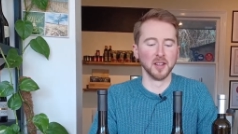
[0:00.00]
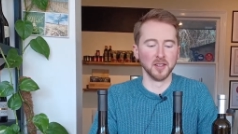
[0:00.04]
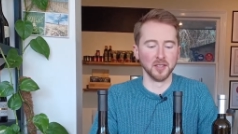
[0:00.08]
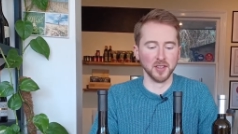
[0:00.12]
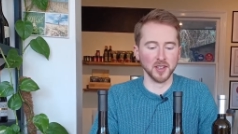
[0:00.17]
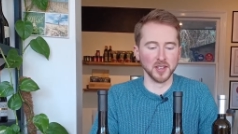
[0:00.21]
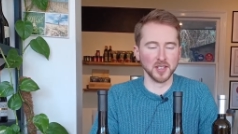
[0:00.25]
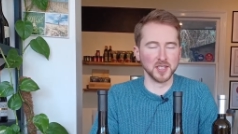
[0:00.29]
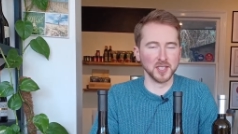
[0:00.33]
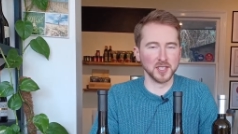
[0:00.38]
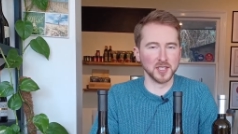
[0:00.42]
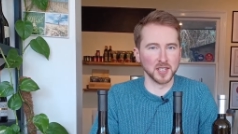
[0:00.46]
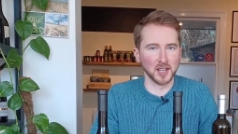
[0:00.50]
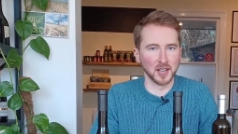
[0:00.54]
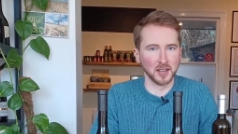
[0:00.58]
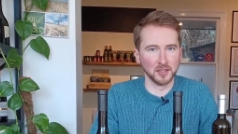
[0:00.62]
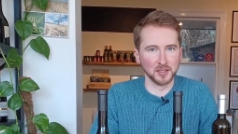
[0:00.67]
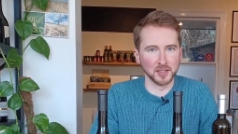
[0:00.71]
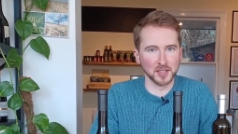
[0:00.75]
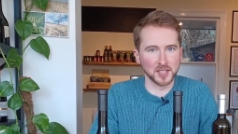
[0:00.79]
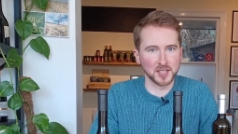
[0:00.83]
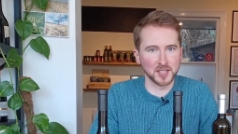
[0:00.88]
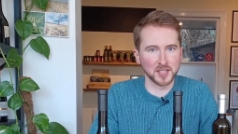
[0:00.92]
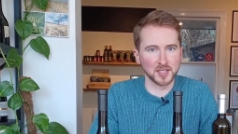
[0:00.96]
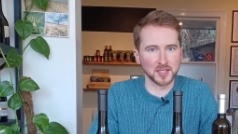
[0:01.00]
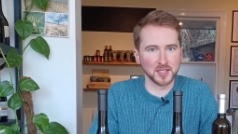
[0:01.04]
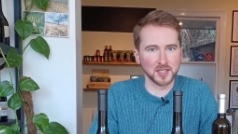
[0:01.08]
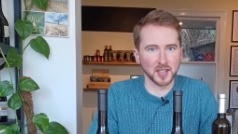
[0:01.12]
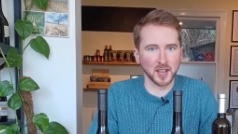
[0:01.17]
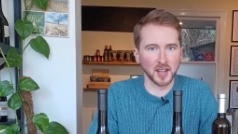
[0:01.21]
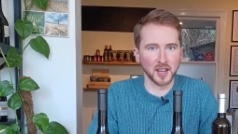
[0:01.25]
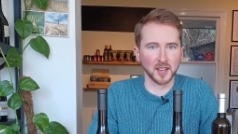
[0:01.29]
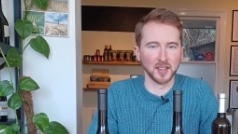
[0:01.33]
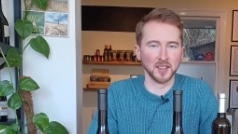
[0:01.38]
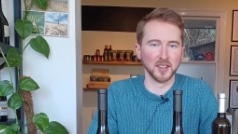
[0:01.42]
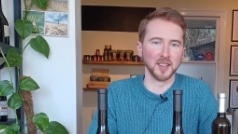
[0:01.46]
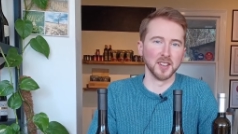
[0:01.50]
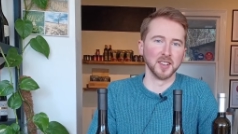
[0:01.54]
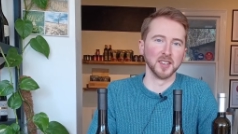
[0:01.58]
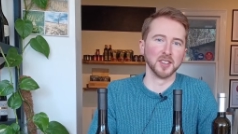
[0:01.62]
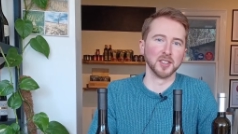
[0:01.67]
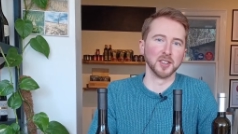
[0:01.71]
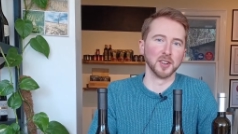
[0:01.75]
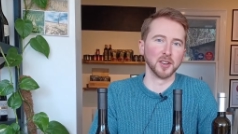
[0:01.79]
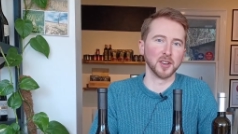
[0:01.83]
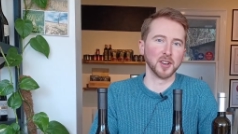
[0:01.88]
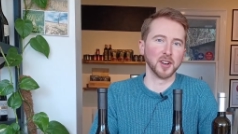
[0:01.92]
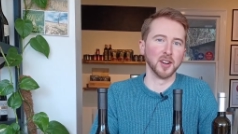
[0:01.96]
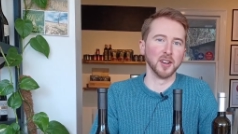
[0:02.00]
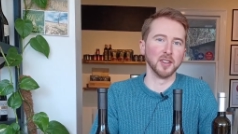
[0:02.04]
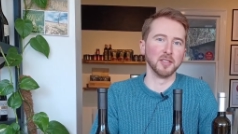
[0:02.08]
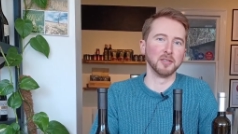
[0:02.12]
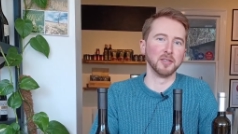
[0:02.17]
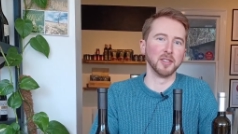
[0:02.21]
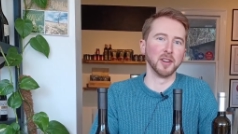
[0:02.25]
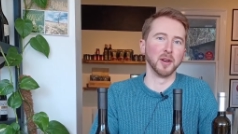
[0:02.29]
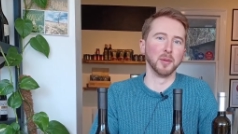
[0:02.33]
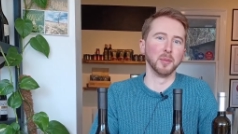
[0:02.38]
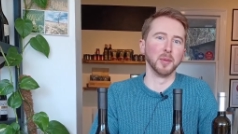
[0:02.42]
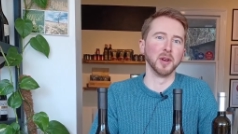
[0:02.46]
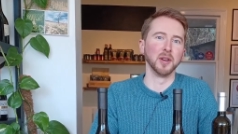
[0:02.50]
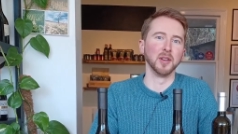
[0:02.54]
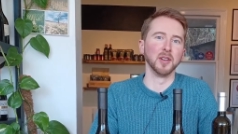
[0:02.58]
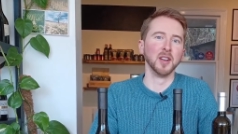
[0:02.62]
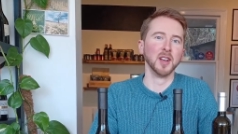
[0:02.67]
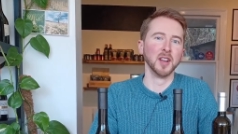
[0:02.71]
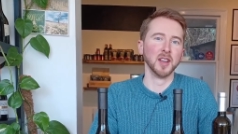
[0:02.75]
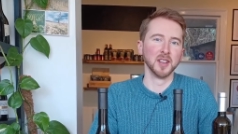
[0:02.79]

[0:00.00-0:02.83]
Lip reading: This is an outstanding Tokaj ferment.